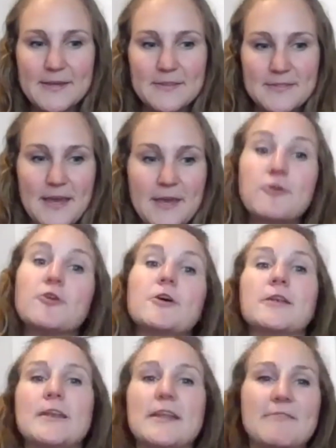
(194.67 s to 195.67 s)
they
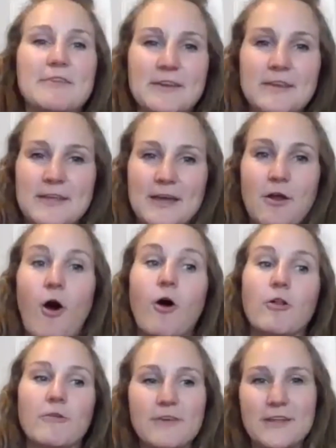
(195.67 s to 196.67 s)
couldn't even get
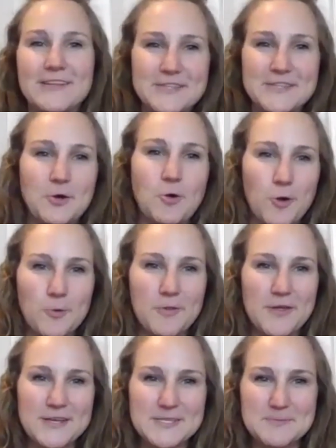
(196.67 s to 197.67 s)
all of it into the court with
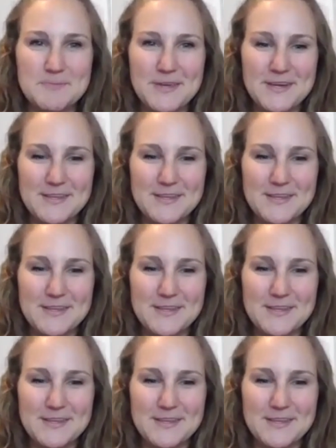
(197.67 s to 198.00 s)
us because